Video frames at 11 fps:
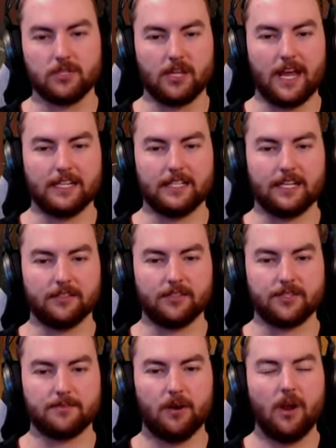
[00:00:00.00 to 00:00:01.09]
is a neat little
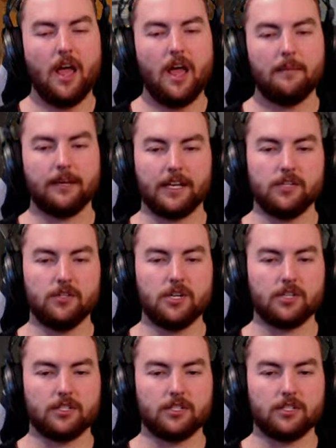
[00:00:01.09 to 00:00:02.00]
spot. But again, you usually